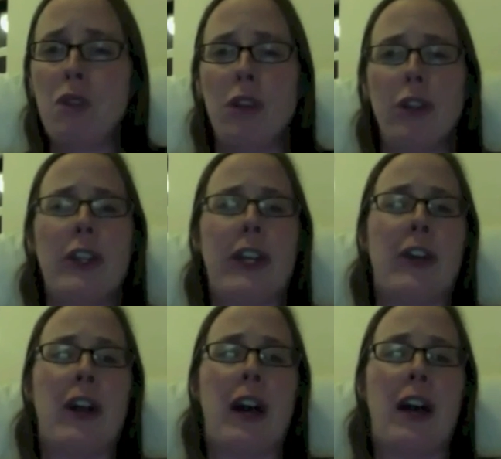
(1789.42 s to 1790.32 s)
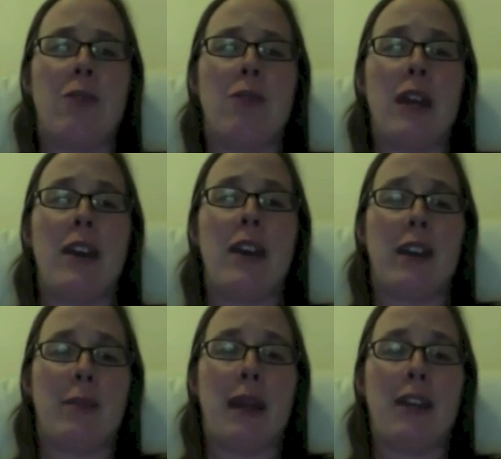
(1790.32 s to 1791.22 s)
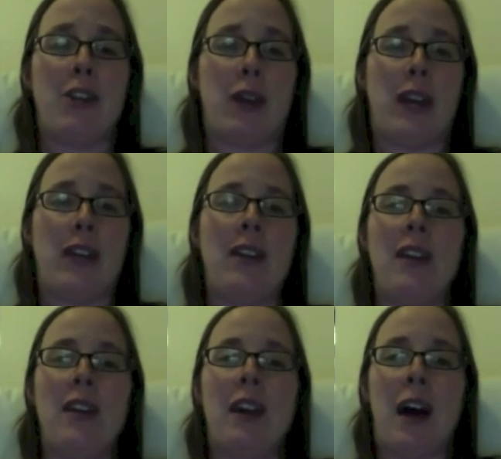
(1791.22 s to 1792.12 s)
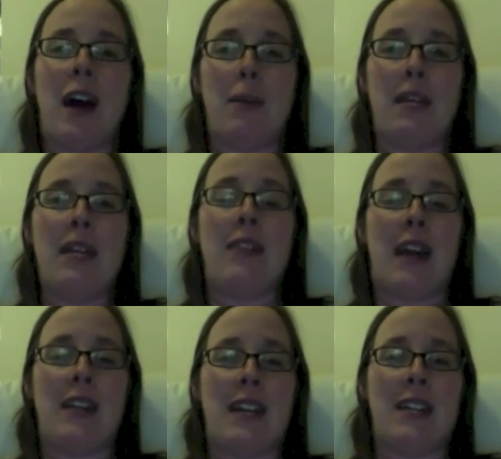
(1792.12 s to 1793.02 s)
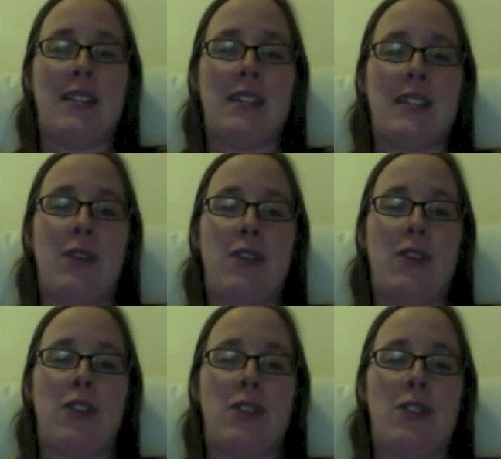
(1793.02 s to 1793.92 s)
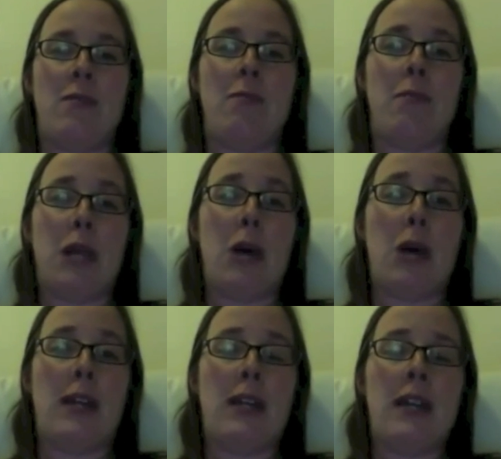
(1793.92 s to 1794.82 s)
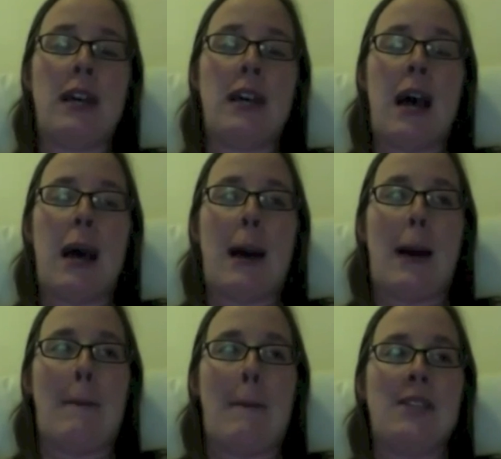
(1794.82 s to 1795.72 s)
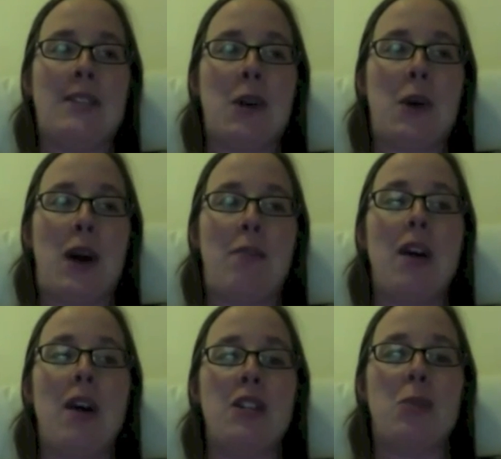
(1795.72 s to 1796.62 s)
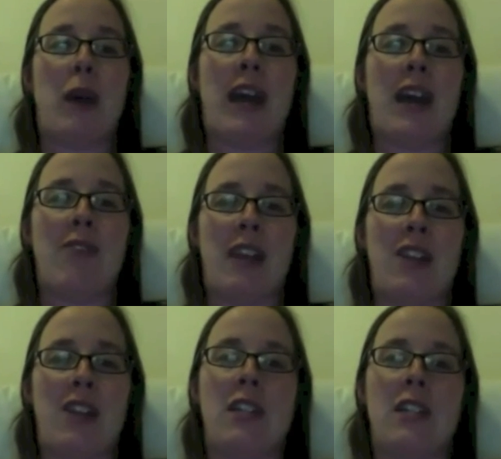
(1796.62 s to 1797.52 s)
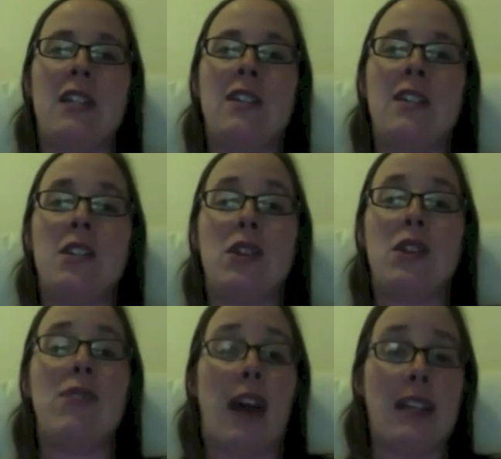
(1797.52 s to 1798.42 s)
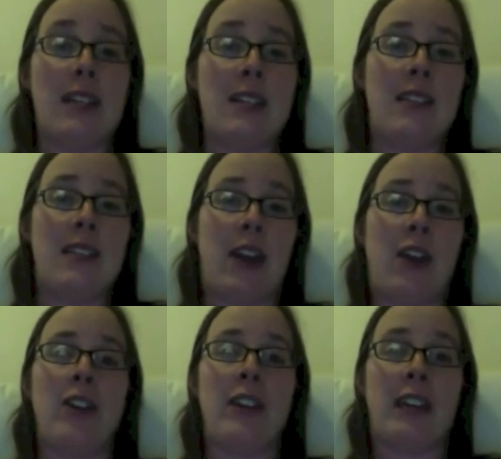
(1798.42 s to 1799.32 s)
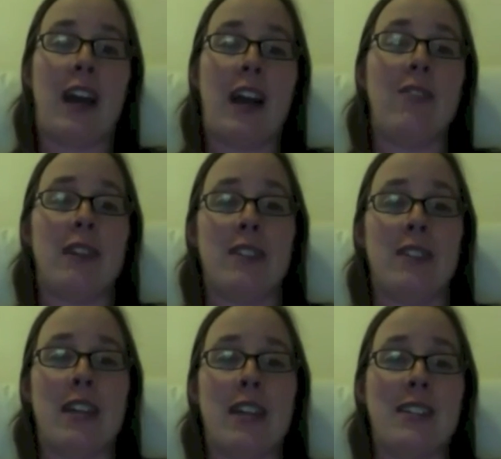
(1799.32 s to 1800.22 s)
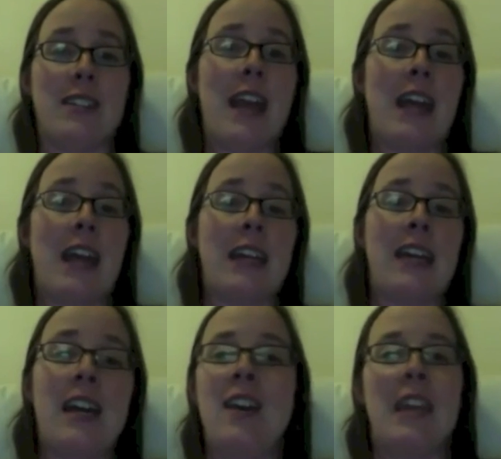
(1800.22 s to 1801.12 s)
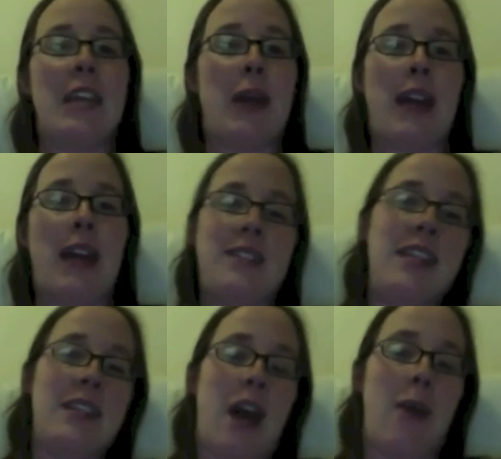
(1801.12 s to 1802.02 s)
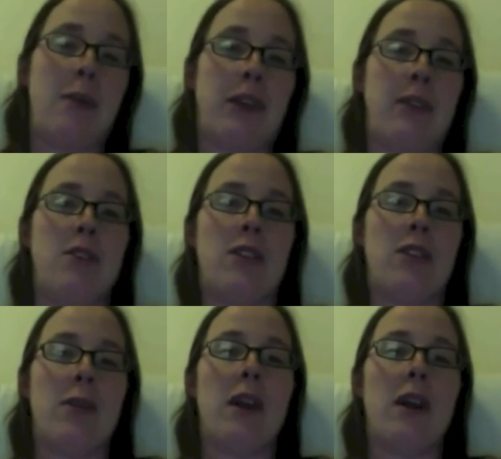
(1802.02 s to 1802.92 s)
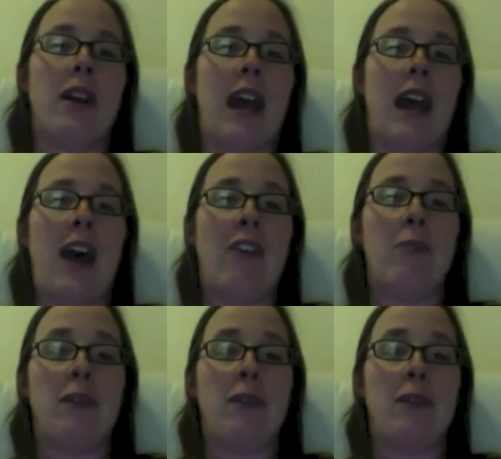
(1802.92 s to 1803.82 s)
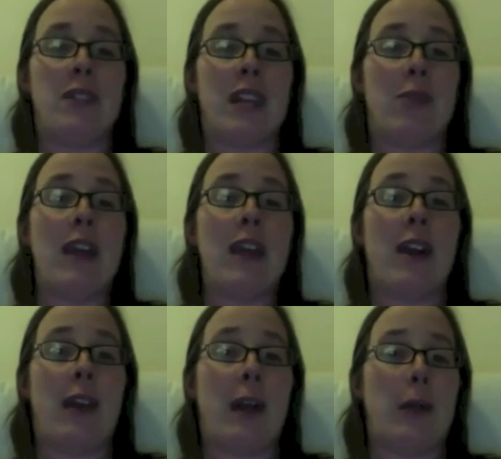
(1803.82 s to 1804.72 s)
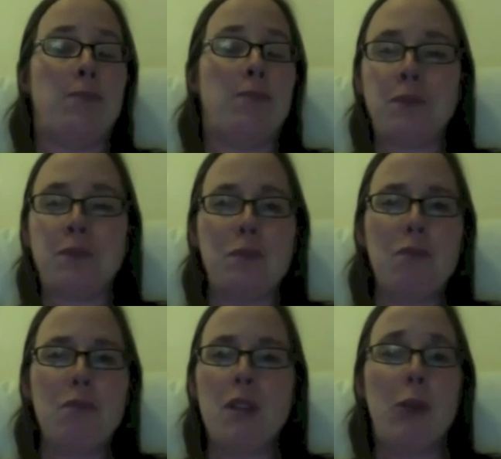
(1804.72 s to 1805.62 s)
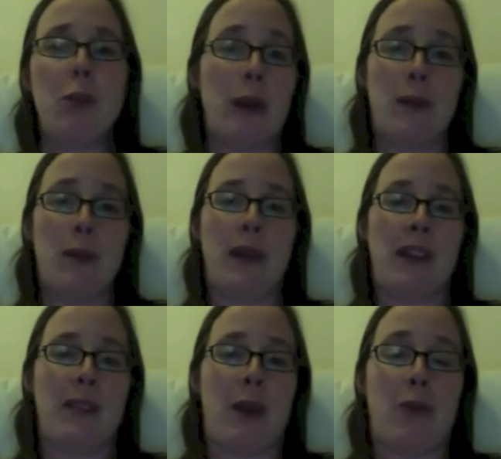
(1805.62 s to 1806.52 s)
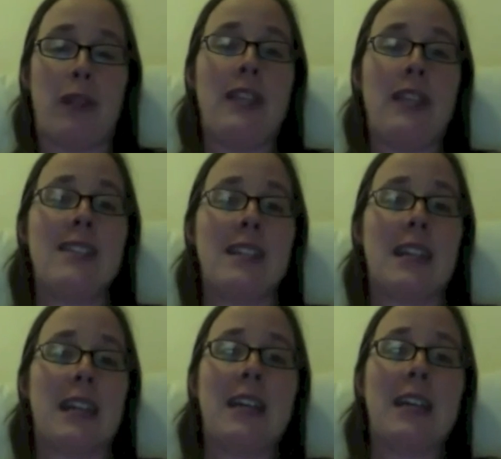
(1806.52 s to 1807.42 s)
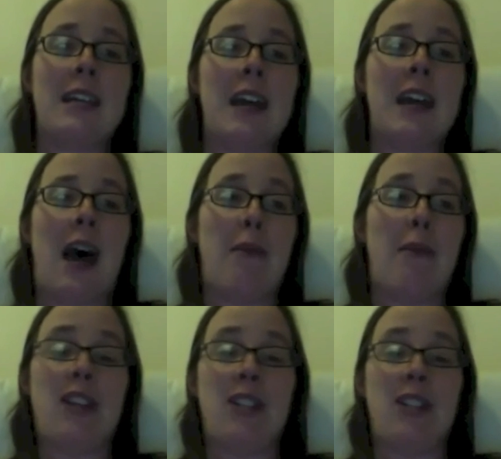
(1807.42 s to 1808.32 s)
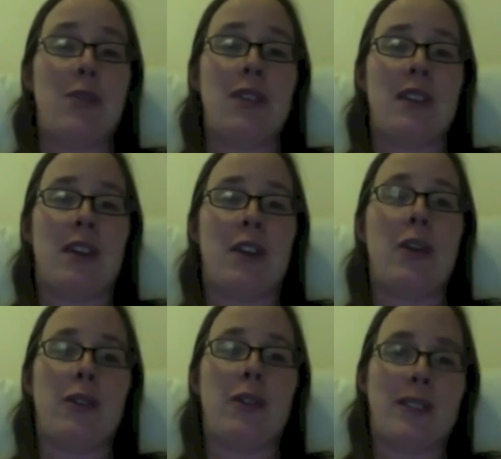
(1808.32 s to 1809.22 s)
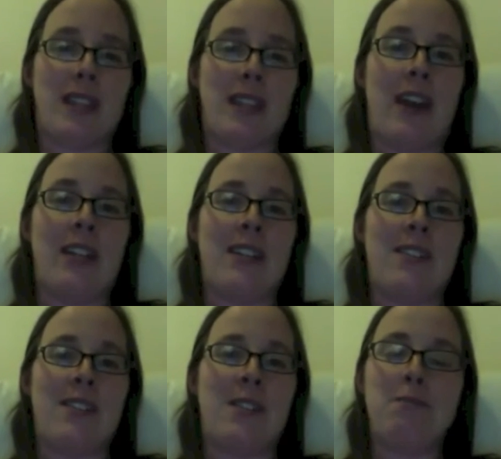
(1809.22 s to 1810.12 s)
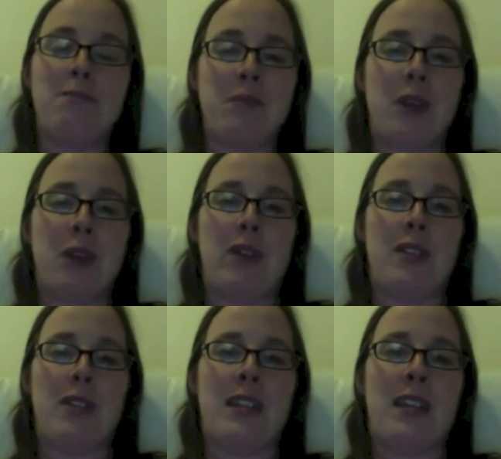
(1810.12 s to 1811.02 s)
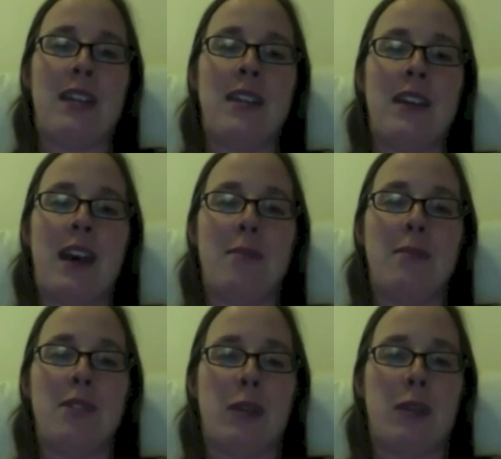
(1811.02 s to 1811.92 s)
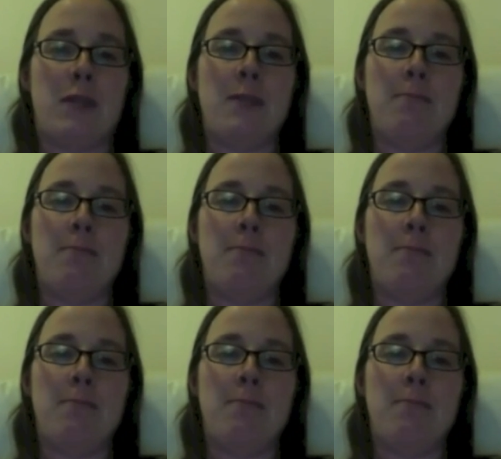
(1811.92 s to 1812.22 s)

earlier, uh, radar can penetrate um, beneath that dust to see features below it. Um, and so on Mars, you might have ancient stream valleys that are currently covered in dust and sand that you can't see in the optical imagery that we already have. But if you send a radar there, you'd be able to pick them out really easily. Um, and we actually do this on Earth in the Sahara Desert. You can see um, streams